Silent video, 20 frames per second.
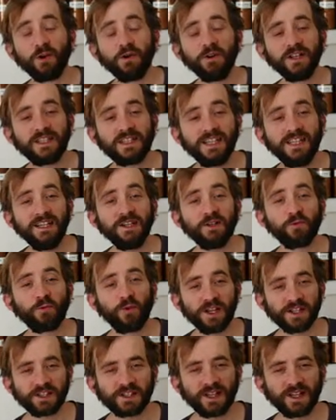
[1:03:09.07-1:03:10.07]
Go to Tea
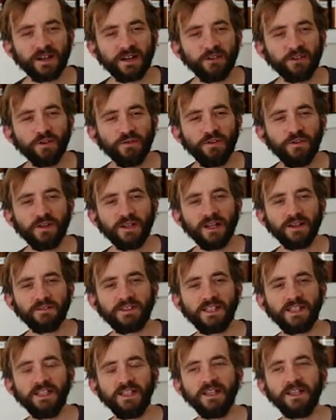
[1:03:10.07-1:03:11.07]
and Whisk. I don't know if you
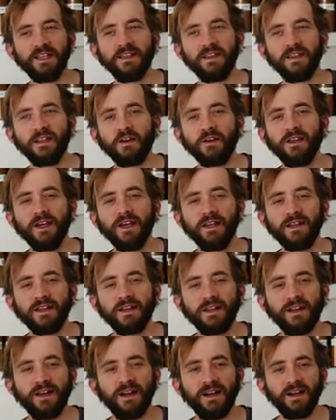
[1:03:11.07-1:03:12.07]
can have tea in there
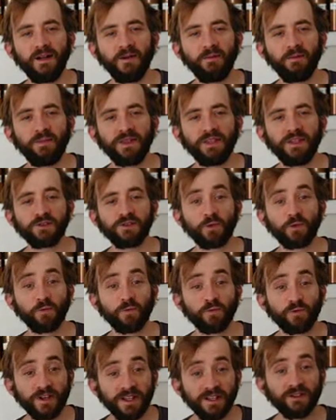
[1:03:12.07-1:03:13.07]
yet, but there's
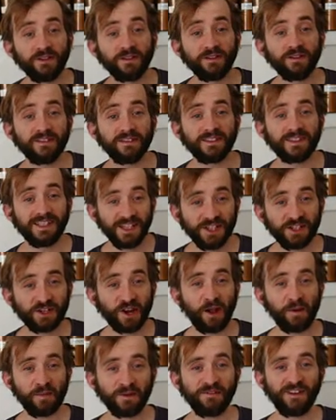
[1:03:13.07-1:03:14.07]
a real tea
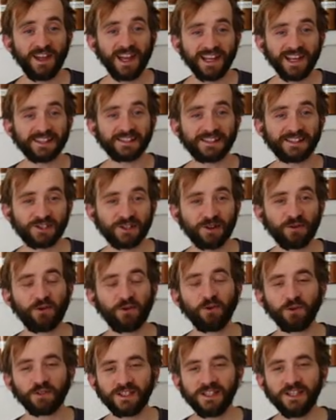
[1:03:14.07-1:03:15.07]
shop in Vegas. It's
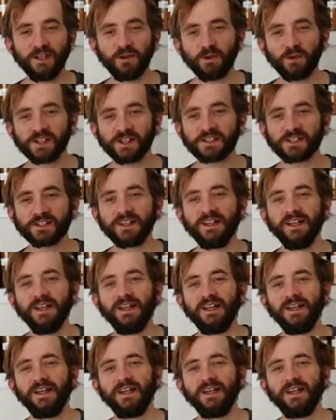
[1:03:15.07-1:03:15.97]
so cool, Tea and Whisk.